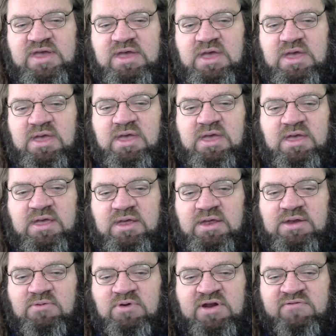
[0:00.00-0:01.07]

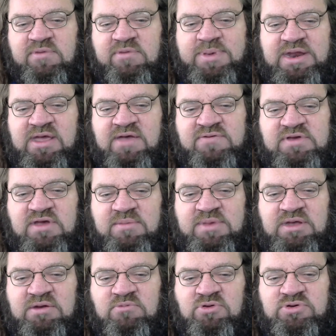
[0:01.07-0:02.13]
And whatever P D Fs come
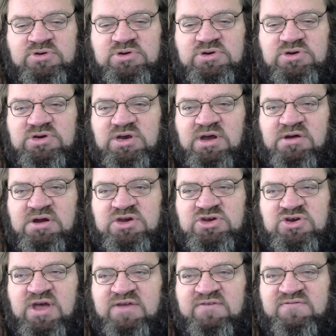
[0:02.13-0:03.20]
in, we'll tr I'm going to
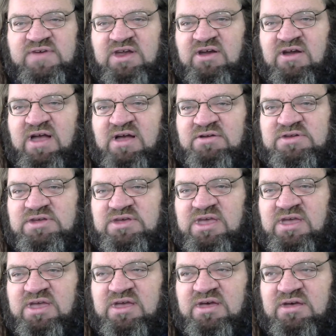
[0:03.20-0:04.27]
try and figure out
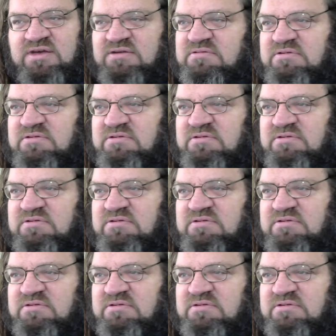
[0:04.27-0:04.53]
a uh,